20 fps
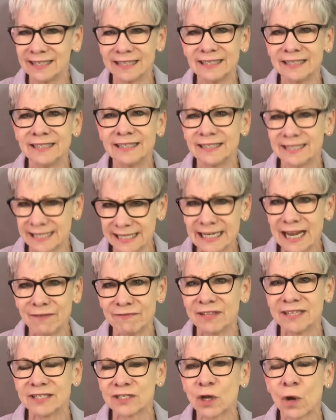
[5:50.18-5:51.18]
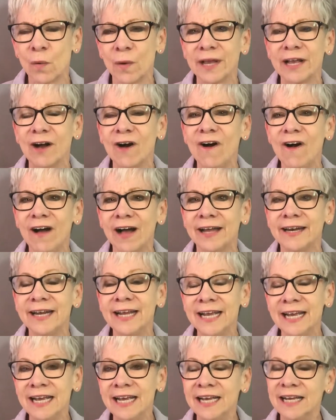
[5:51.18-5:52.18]
the stuff that's going on,
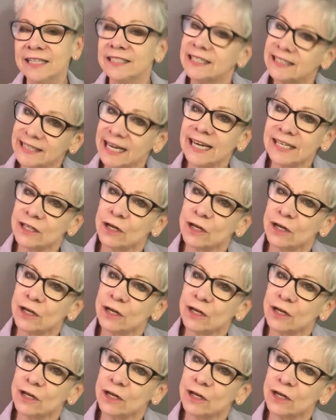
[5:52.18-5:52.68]
to take